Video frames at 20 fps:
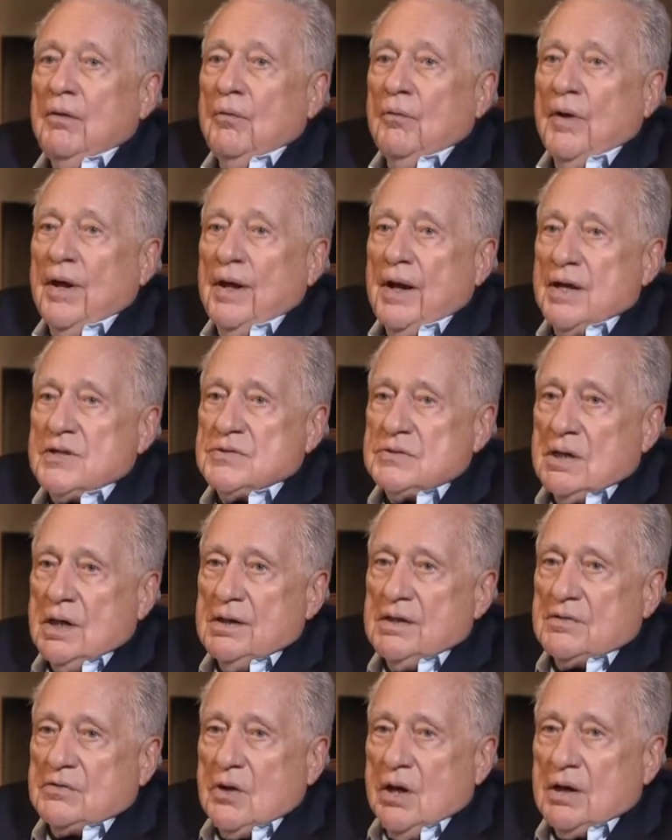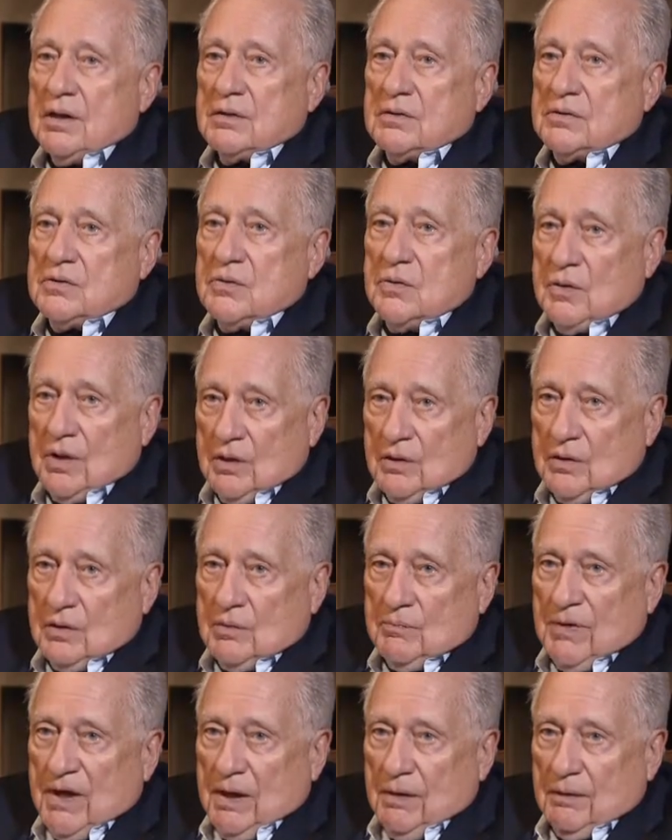When I started to talk to
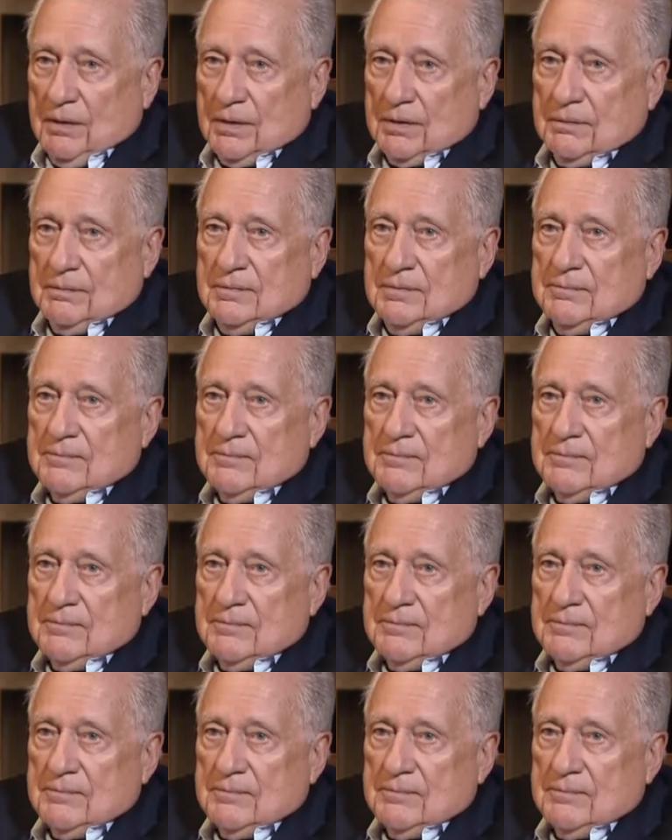her about it,